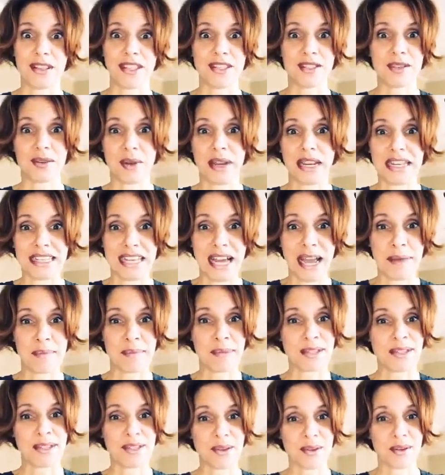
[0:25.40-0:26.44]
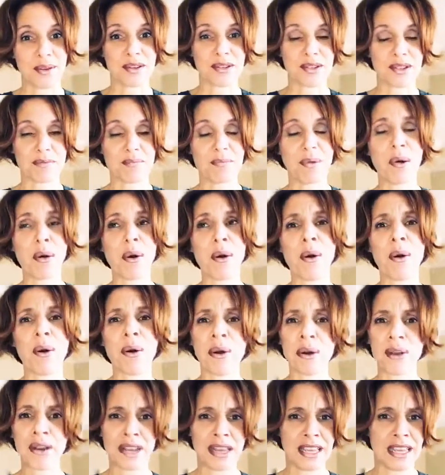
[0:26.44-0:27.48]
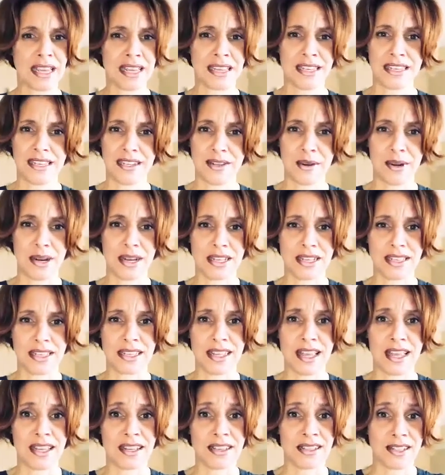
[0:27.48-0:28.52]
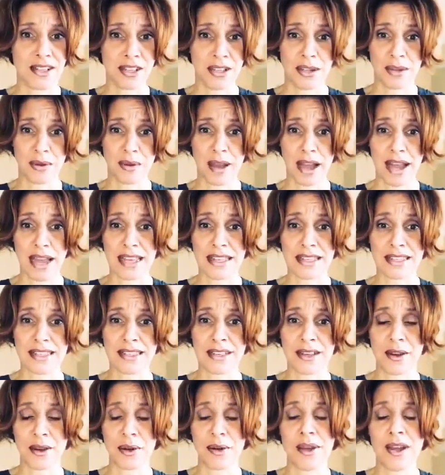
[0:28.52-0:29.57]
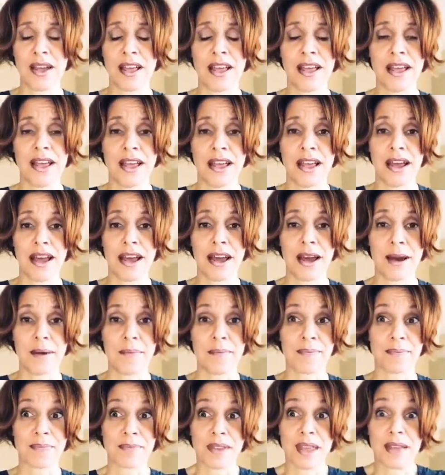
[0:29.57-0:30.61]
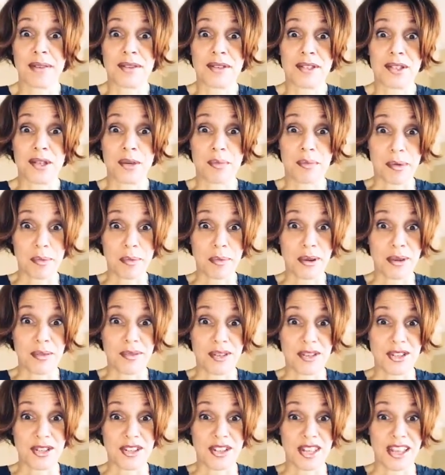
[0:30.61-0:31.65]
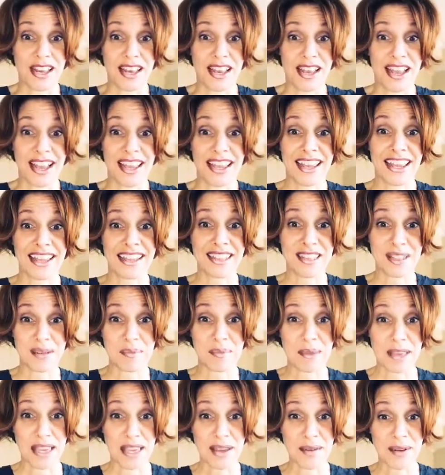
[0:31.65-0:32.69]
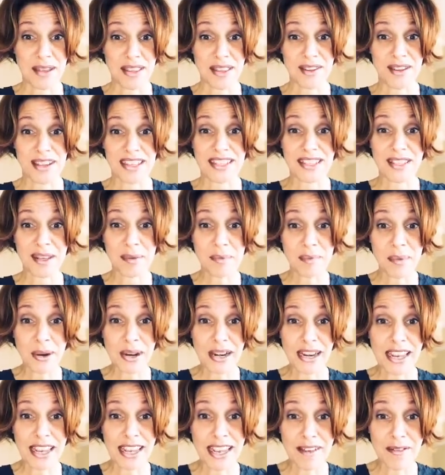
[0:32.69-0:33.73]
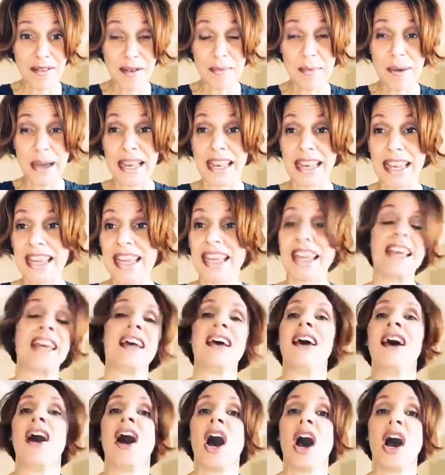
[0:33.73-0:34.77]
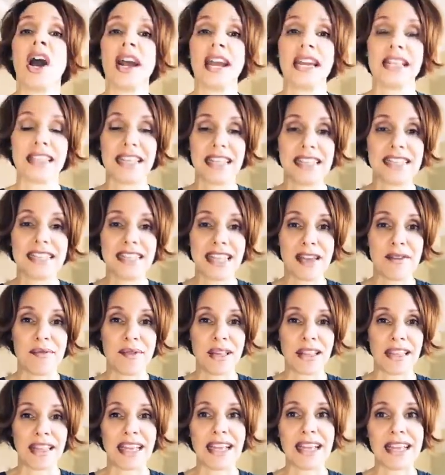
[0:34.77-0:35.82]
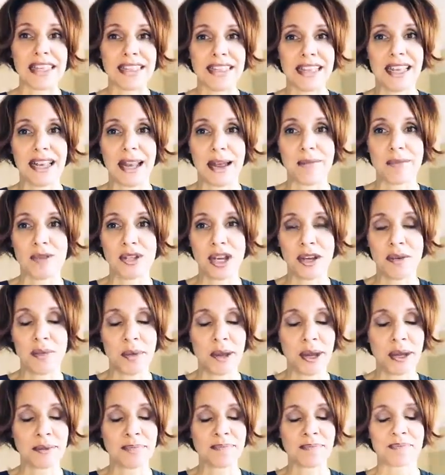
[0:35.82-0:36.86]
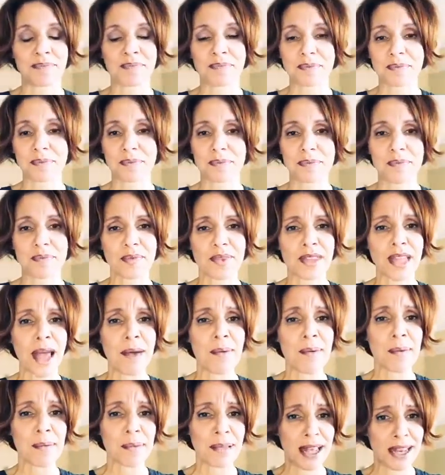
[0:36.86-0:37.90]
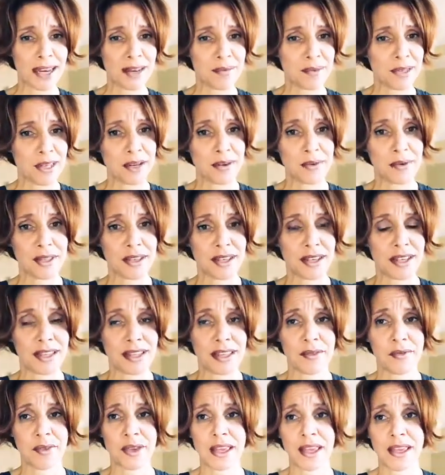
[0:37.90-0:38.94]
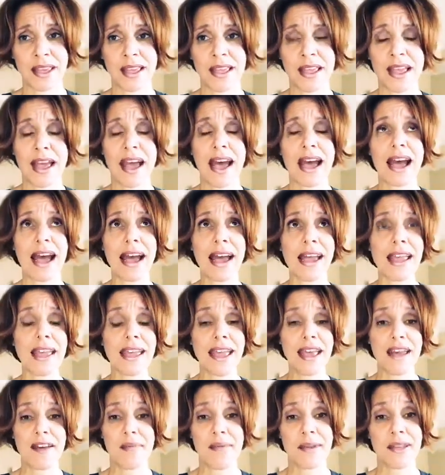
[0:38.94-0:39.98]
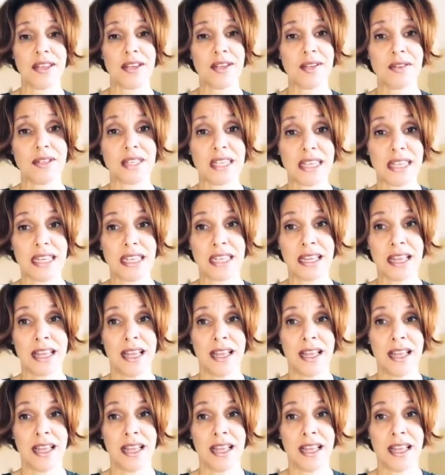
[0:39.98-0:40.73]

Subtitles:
great diamonds who are just pouring into us and to you guys. So super privileged that I get to be with you guys. Good morning, everybody. All right, let's dive in. Like I said, I'm Jen Weir. I'm a platinum leader with Young Living. I have been using,